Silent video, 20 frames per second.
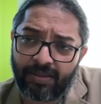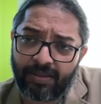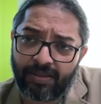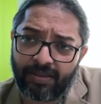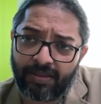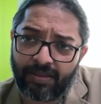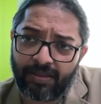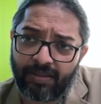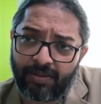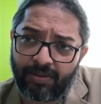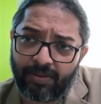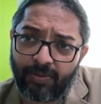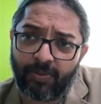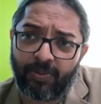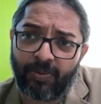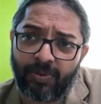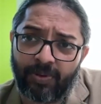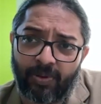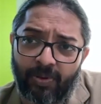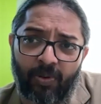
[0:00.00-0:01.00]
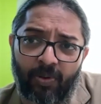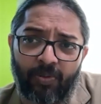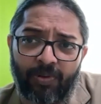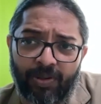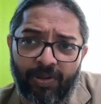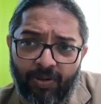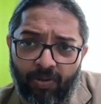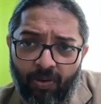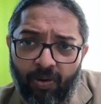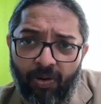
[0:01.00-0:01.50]
ruled
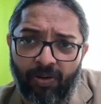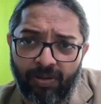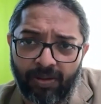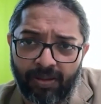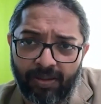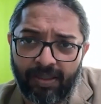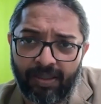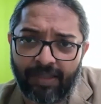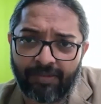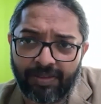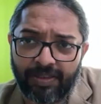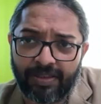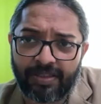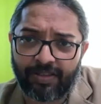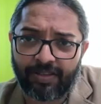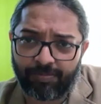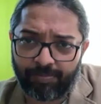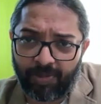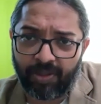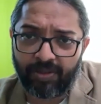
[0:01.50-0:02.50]
over all levels of